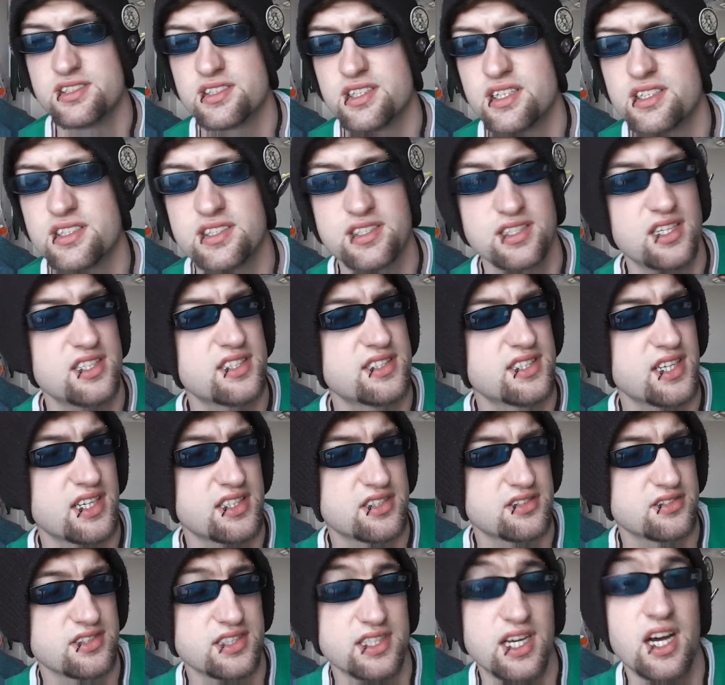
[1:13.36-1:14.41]
It's, it's, it's
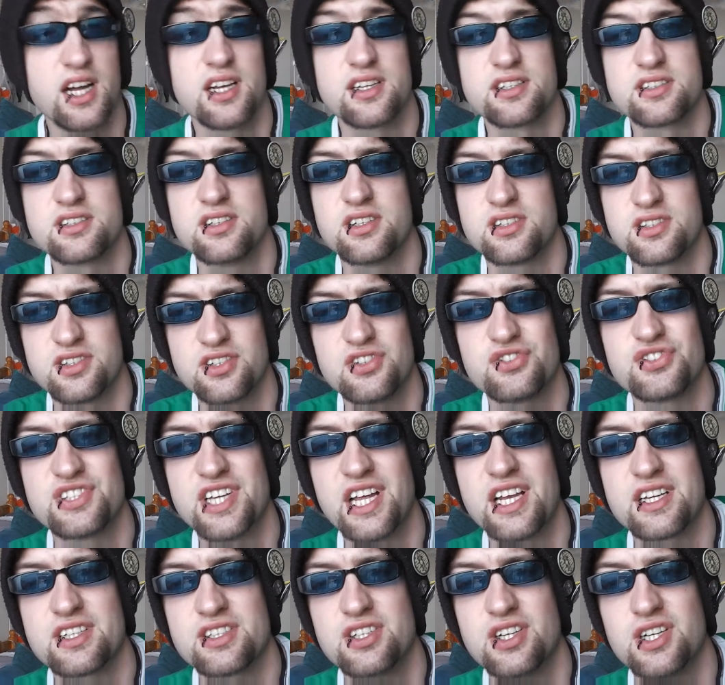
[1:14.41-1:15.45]
actually nine o'clock, not
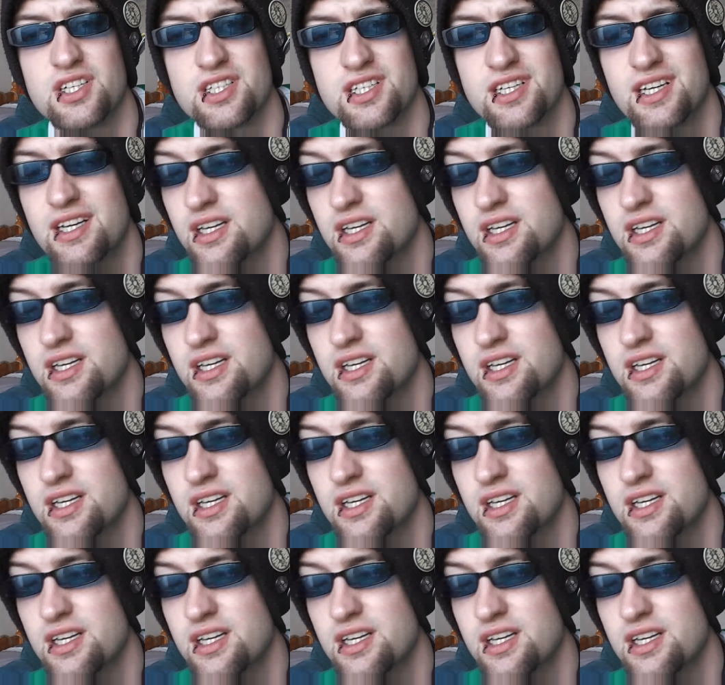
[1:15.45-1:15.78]
ten o'clock.